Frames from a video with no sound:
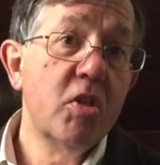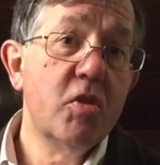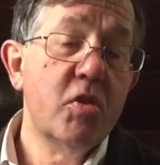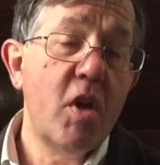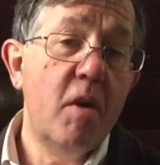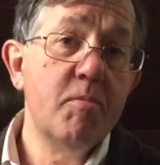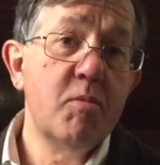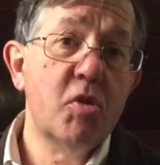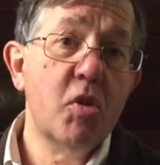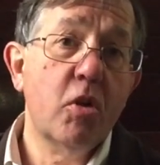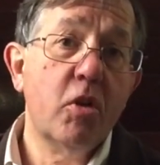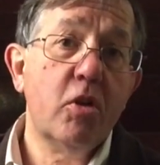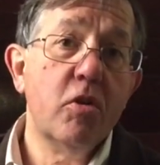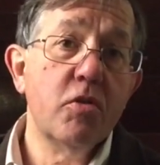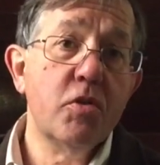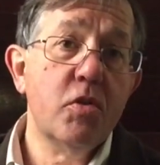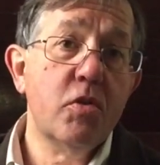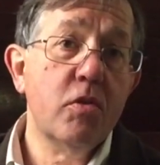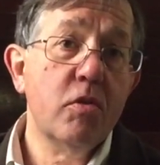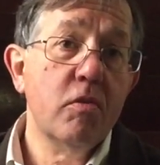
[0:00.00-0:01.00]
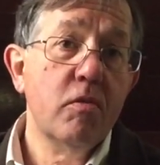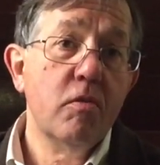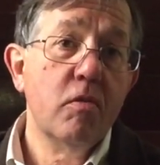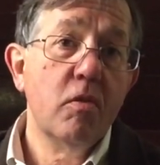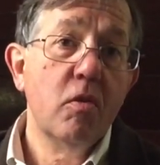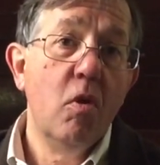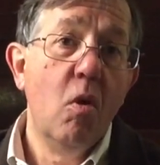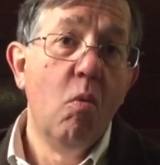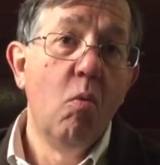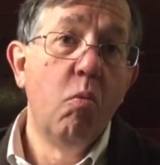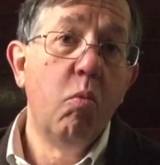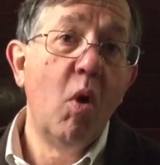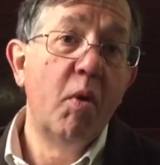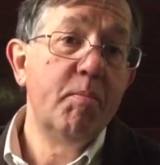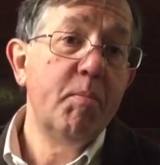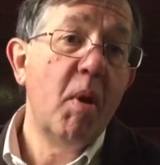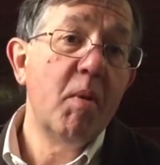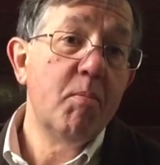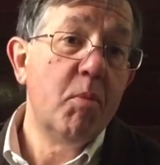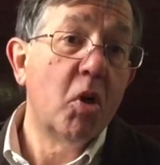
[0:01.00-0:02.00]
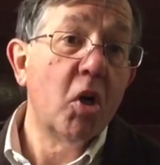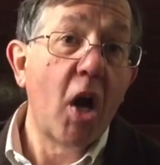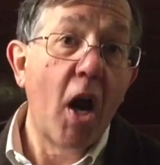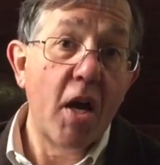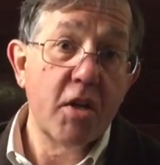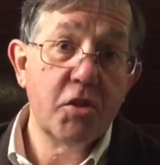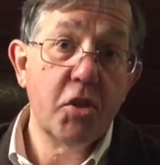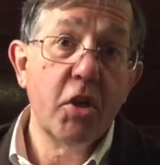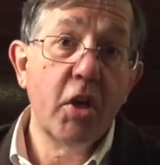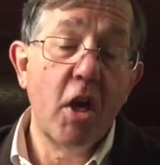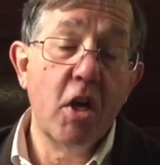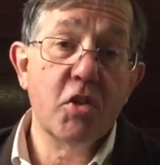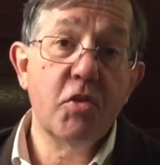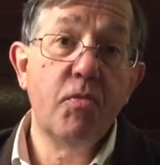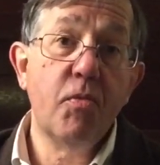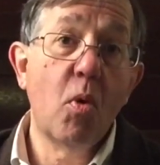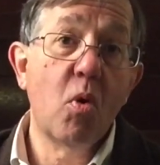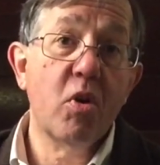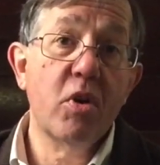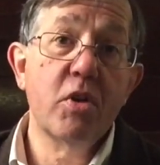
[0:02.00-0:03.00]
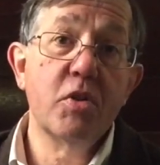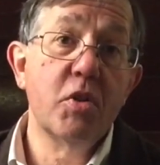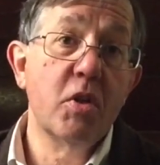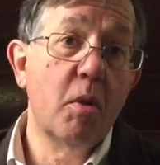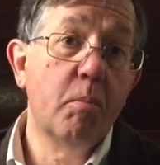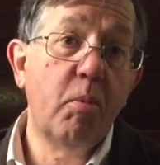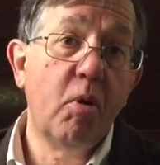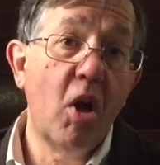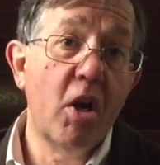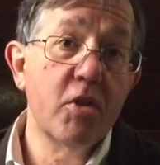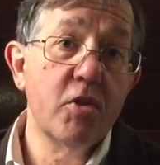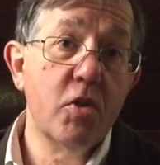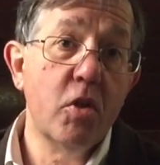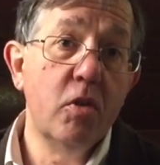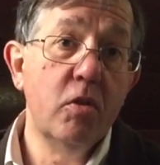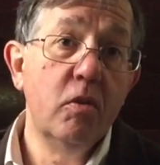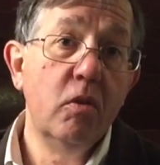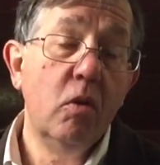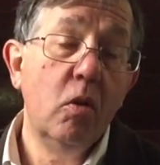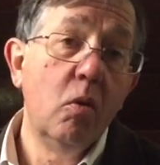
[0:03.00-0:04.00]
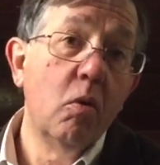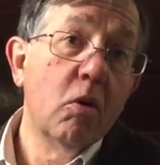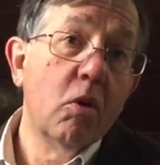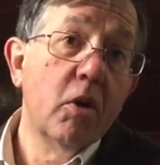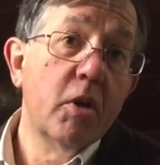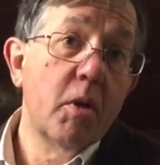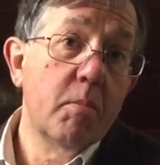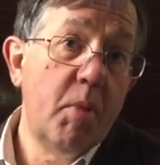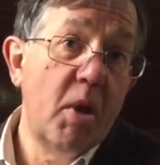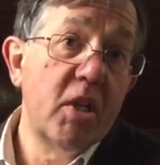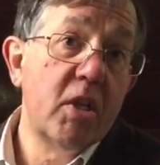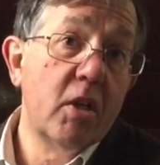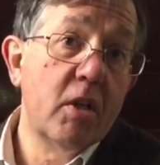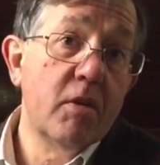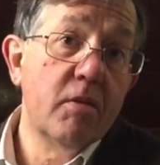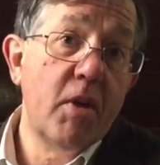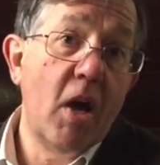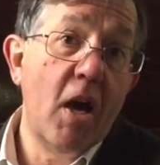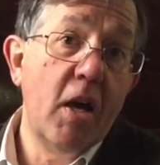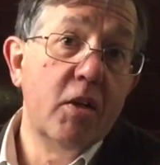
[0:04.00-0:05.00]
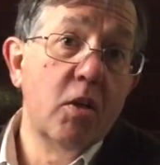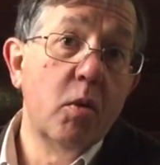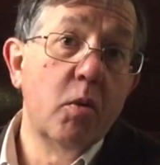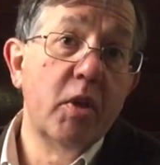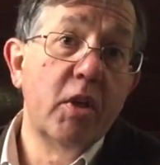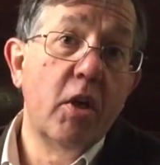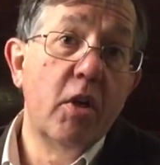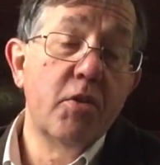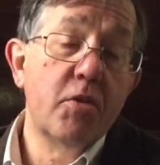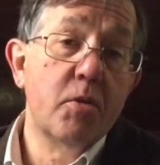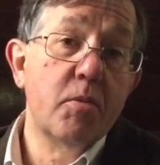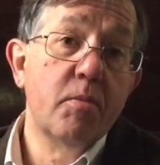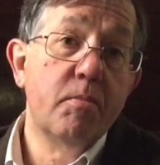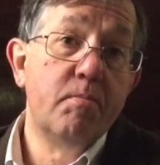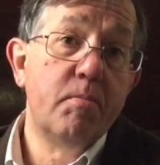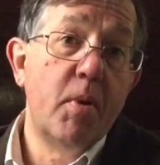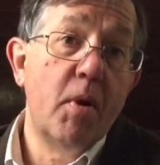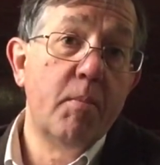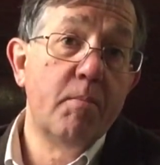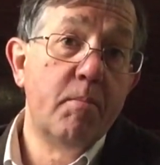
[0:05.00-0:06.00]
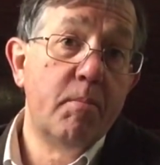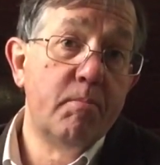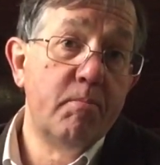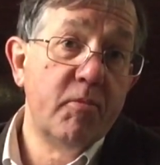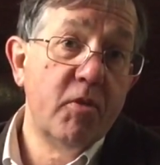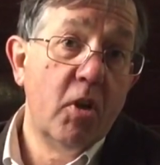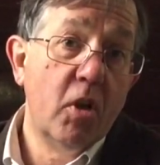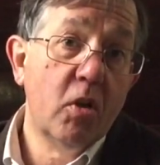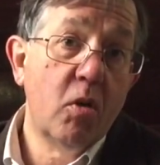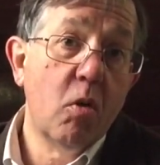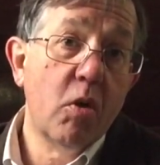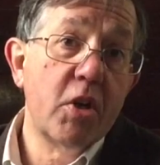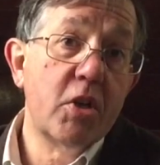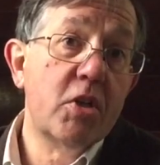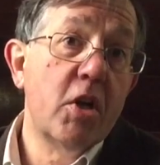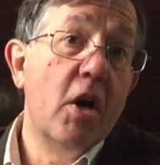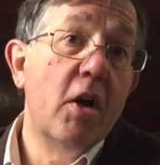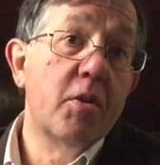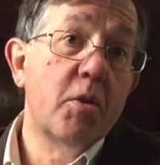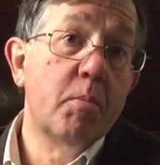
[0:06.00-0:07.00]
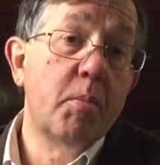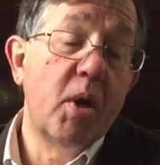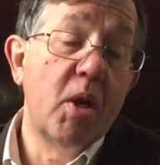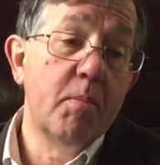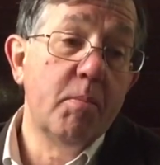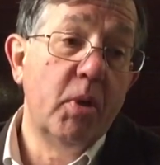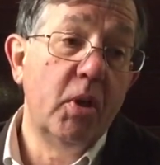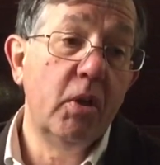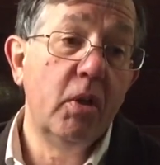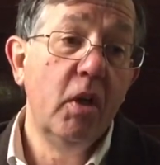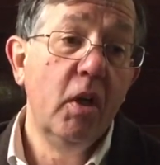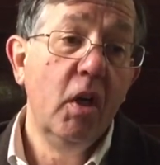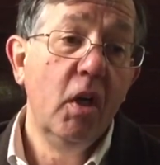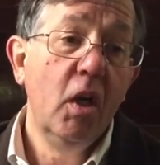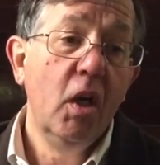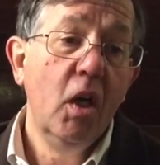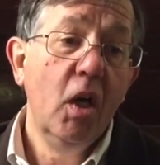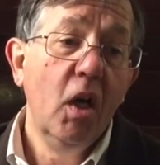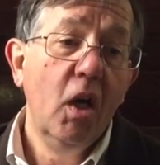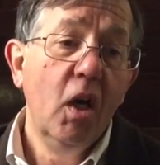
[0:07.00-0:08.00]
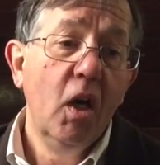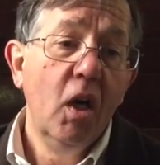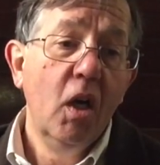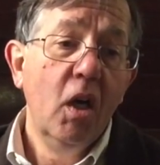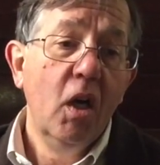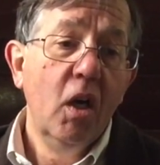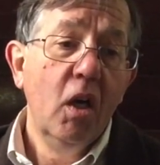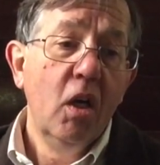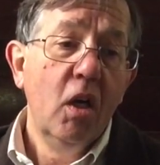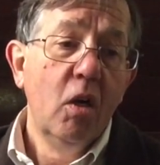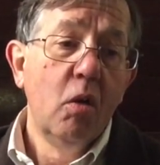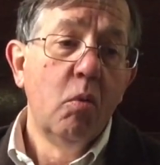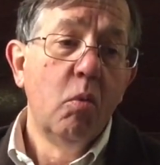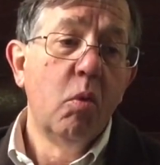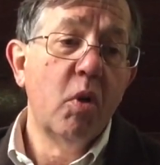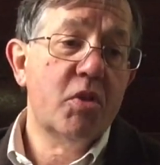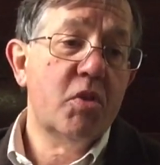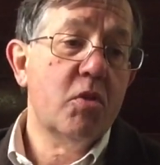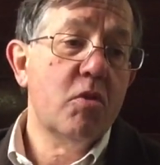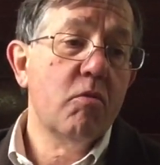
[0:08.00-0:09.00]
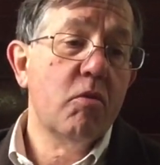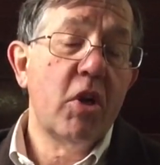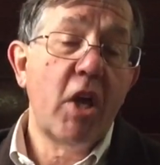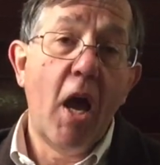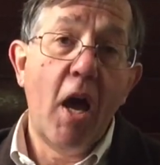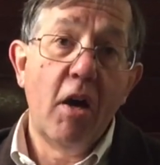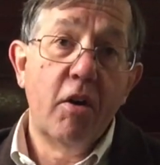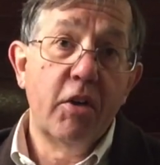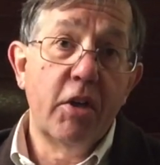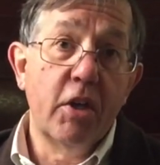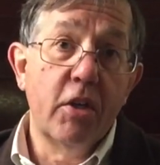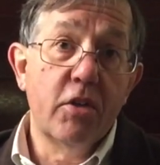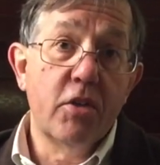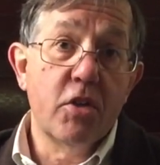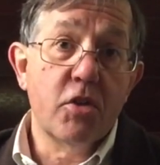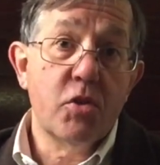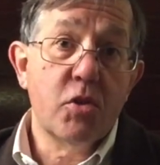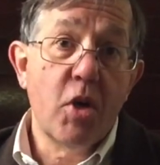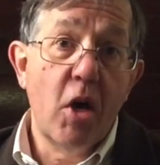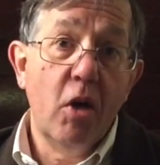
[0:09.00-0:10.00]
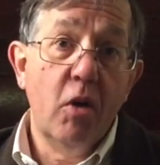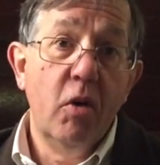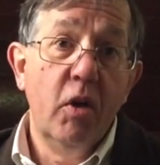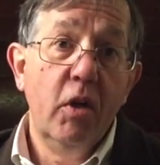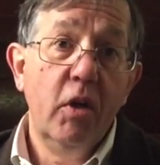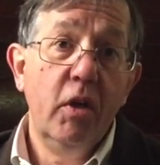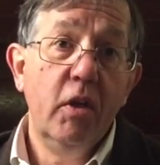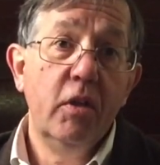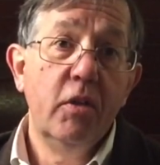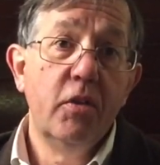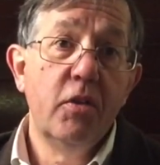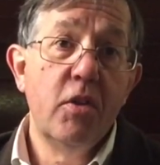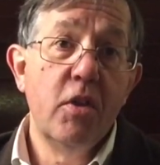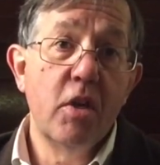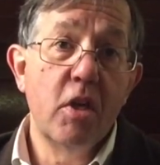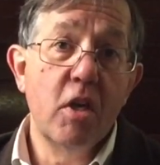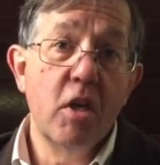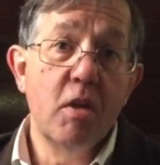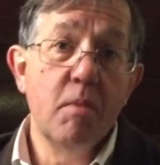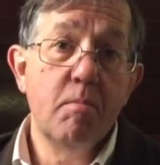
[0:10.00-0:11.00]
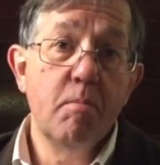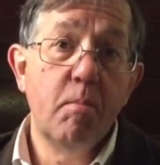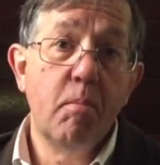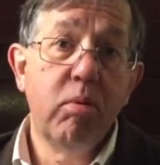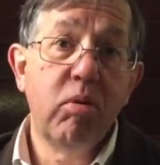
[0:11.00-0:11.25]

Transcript: in some circles, what people are asking us for is an appraisal or an opinion of value according to other people. What's the reality of this though? The